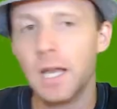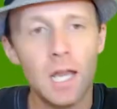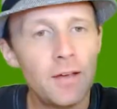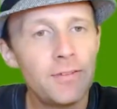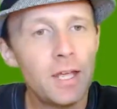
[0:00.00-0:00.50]
I
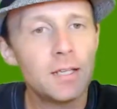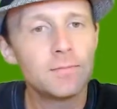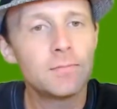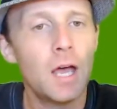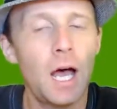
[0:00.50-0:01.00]
love
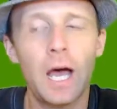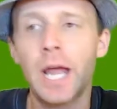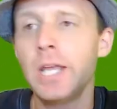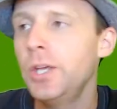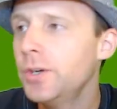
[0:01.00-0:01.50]
it.
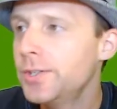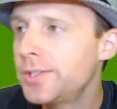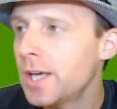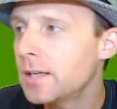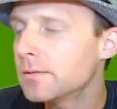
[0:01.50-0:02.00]
I
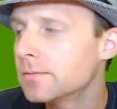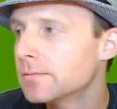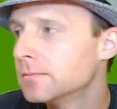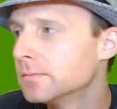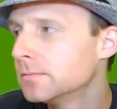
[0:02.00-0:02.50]
use it.
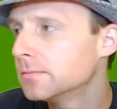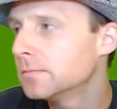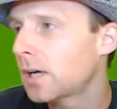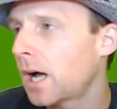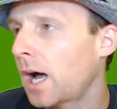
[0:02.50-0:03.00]

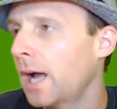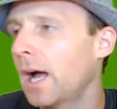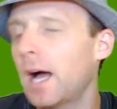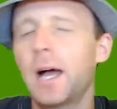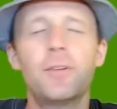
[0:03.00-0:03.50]

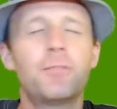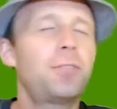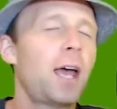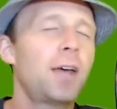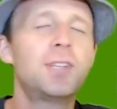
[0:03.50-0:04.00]
I
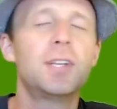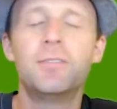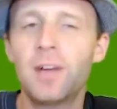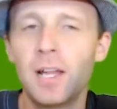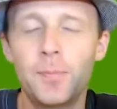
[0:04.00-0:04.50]
as a
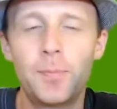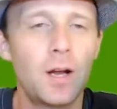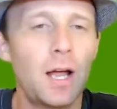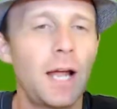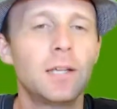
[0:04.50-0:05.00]

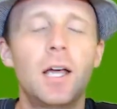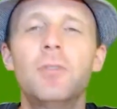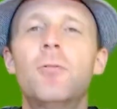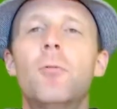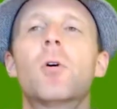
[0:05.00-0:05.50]
developer, I
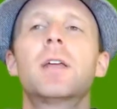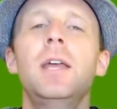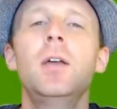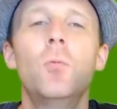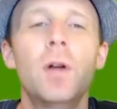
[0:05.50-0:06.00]
love
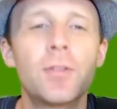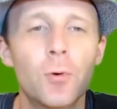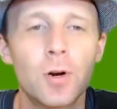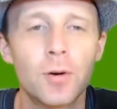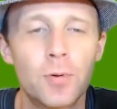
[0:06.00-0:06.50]
working
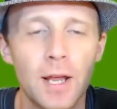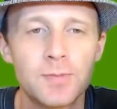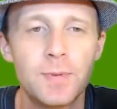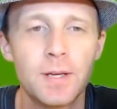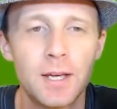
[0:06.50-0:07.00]
with
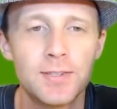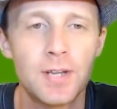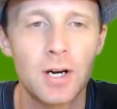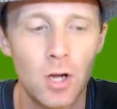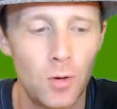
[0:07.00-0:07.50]
WordPress
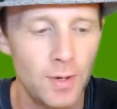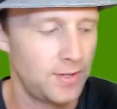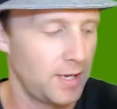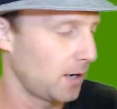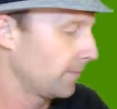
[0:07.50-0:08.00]
because they're
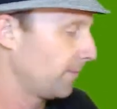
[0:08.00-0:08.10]
always